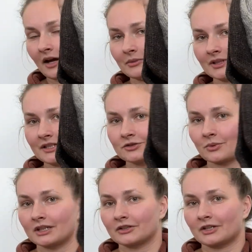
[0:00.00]
I really
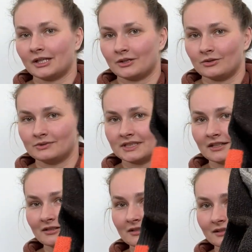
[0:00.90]
enjoyed learning a new
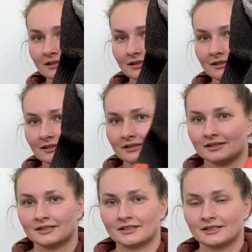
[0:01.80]
skill.
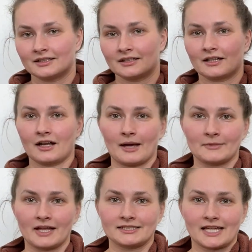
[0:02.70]
I'm
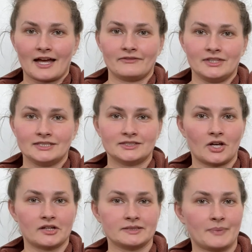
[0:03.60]
glad to have these
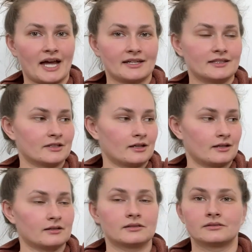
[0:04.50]
socks back in
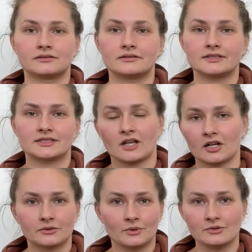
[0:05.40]
the
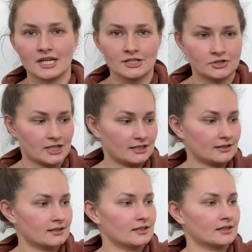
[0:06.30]
sock rotation
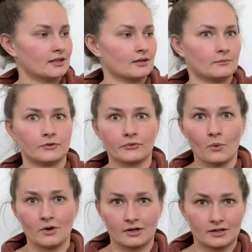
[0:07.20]

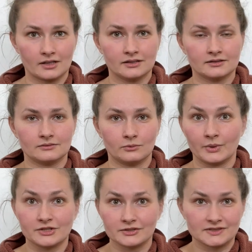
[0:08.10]
before
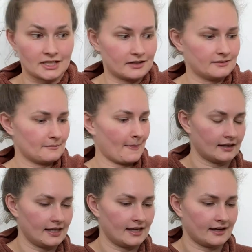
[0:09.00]
winter's done,
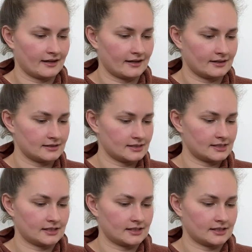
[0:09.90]
and